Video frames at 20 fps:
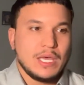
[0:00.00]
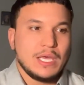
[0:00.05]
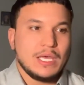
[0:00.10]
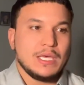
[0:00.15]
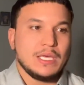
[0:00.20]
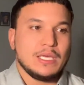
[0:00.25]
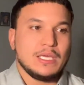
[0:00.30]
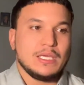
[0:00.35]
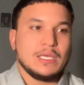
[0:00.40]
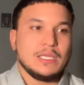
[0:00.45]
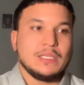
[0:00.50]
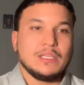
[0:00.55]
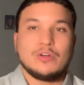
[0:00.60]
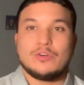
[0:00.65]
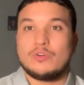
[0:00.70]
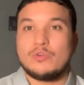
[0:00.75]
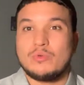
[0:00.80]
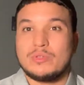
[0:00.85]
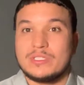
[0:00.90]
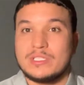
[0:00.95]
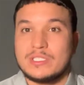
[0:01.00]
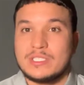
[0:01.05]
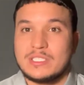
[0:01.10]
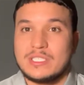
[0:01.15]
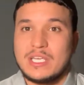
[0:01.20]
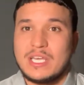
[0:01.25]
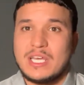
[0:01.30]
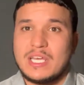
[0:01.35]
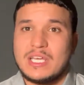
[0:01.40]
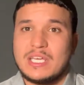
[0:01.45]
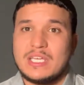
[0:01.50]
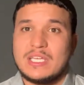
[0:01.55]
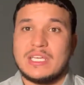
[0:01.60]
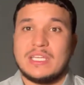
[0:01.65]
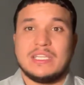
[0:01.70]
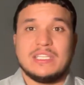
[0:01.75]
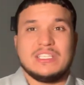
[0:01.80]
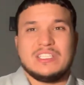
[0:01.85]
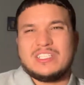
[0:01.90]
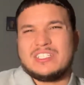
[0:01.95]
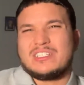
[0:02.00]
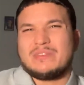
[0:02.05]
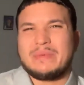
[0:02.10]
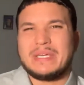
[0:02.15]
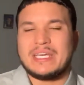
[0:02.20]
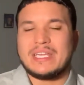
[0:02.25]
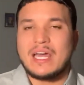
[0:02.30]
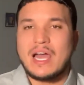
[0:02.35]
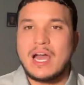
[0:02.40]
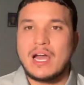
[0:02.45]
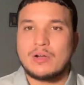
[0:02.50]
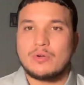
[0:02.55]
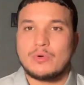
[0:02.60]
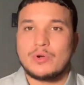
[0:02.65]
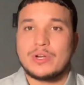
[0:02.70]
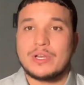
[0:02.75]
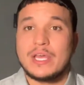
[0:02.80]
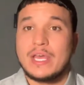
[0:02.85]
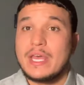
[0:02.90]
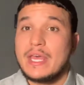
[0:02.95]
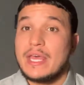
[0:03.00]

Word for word: and, and they don't know what to say and they just make it awkward